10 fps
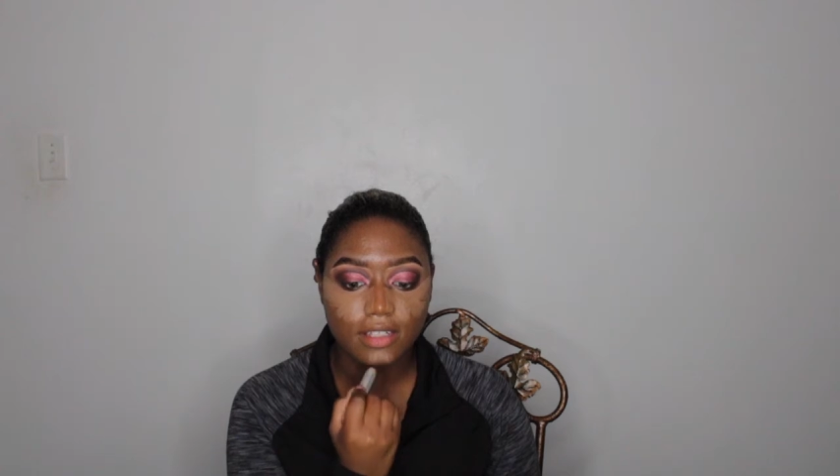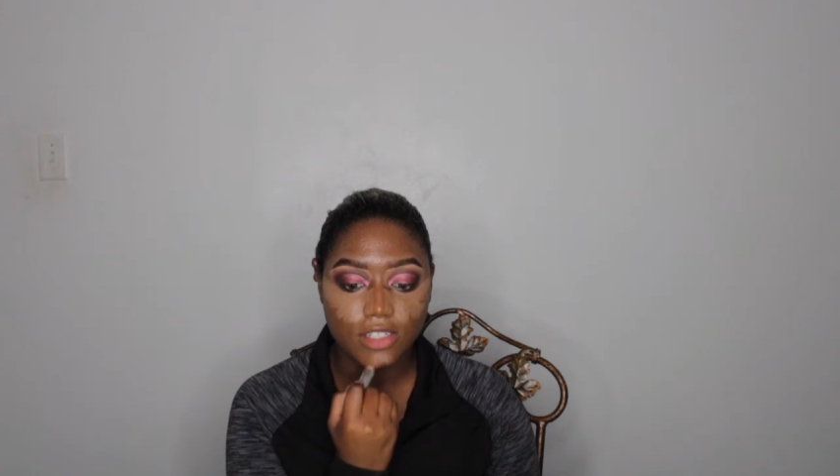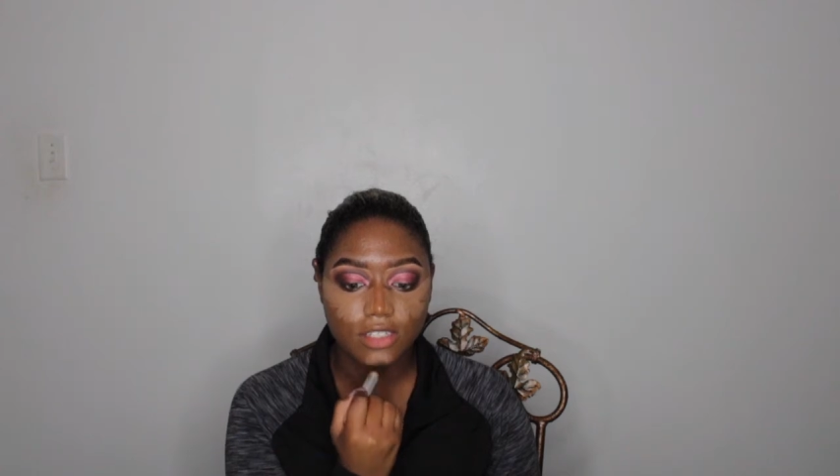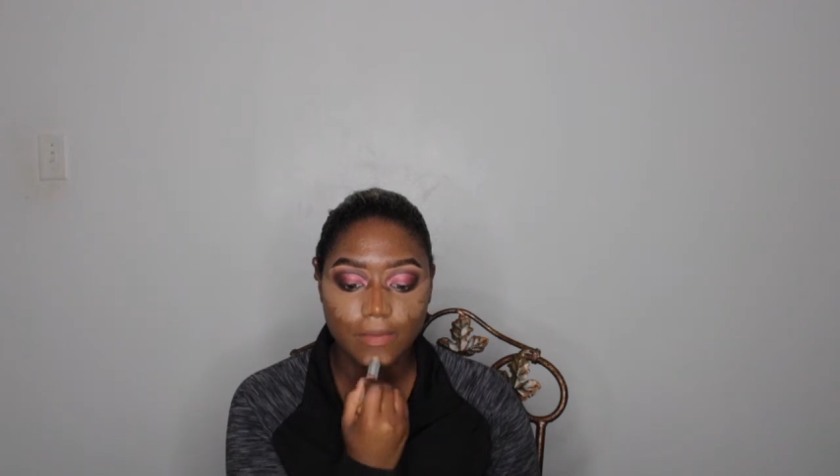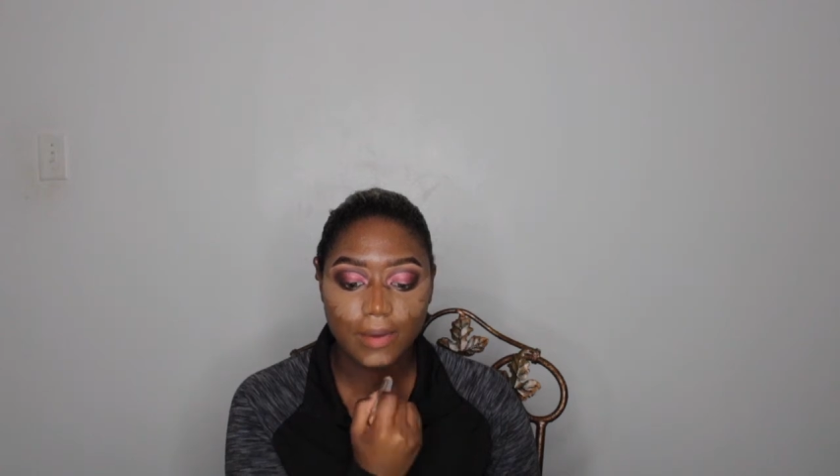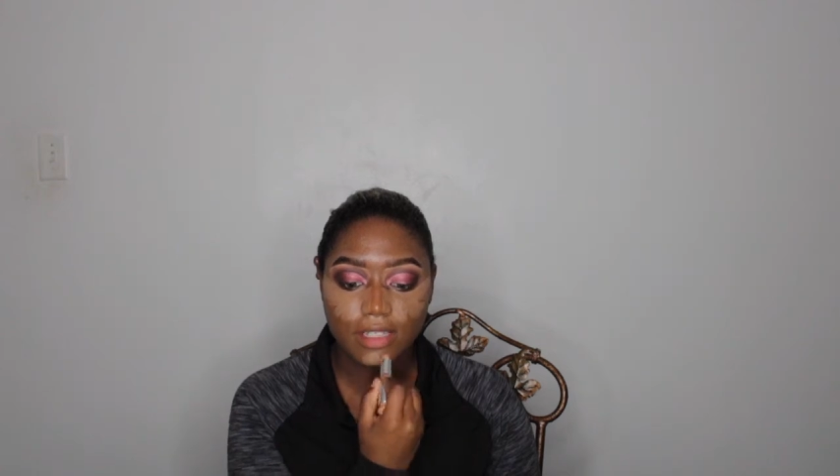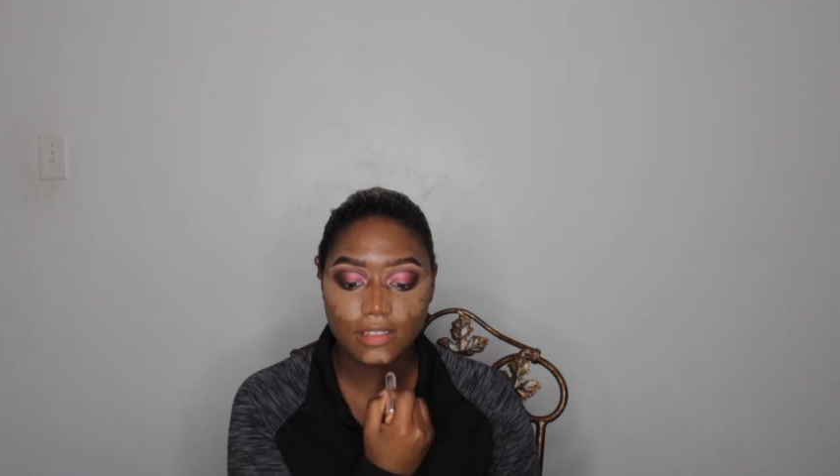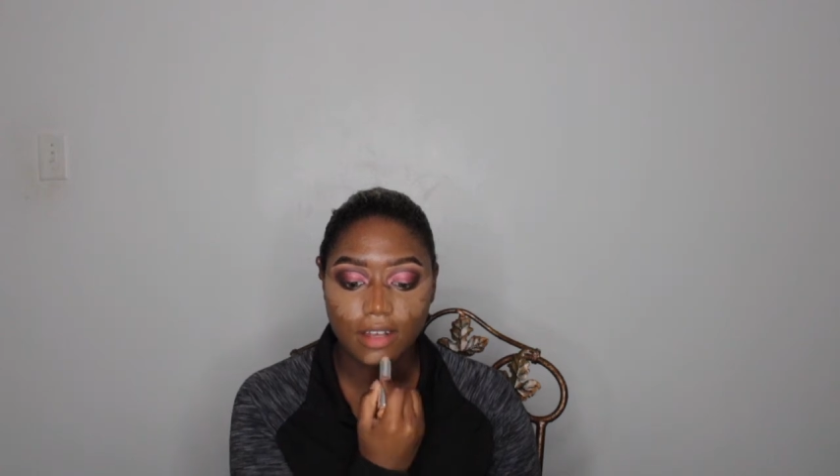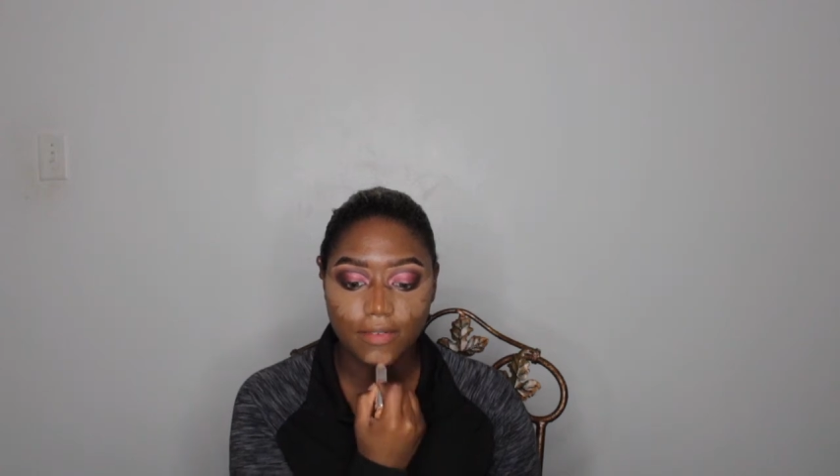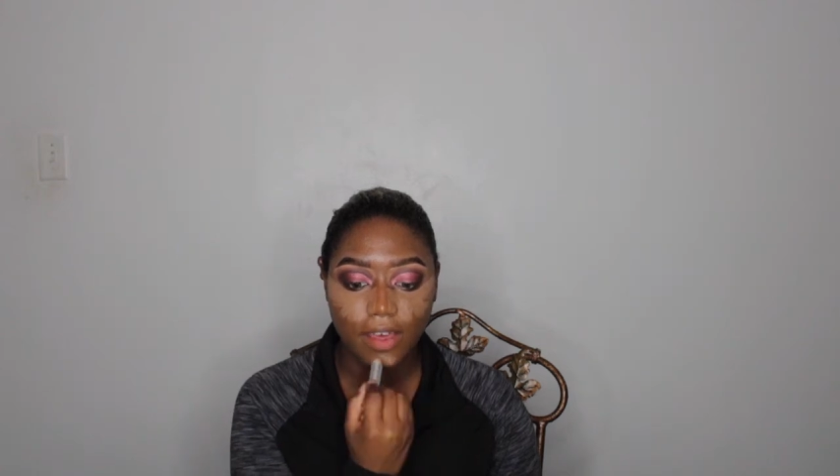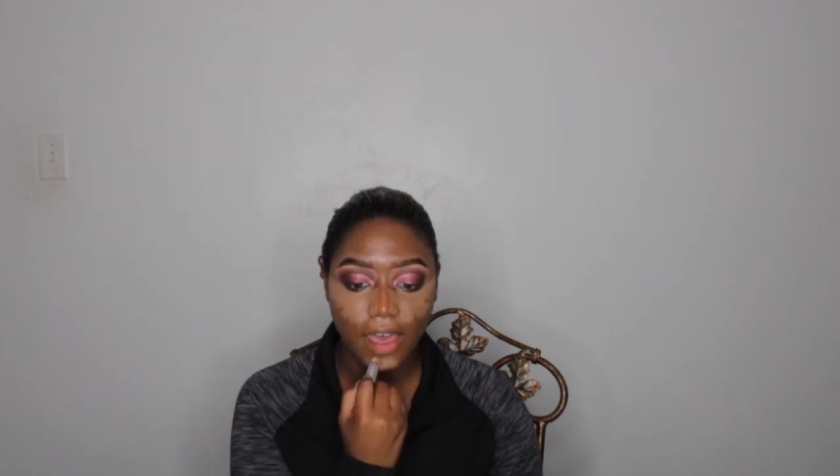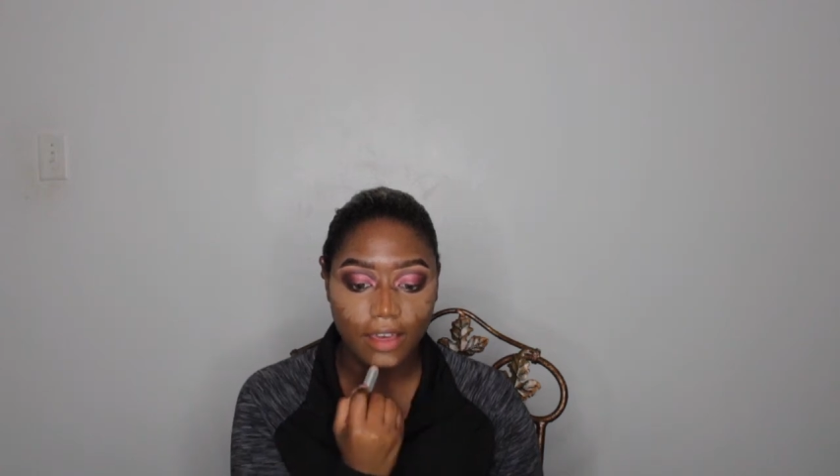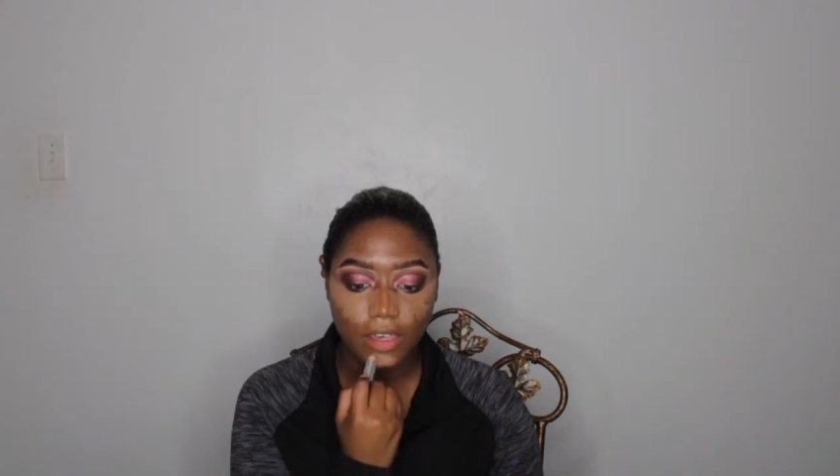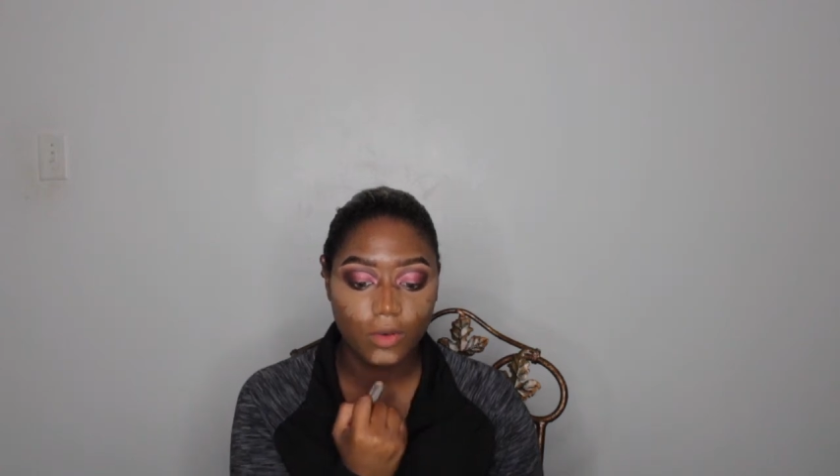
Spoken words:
it's just based off of how you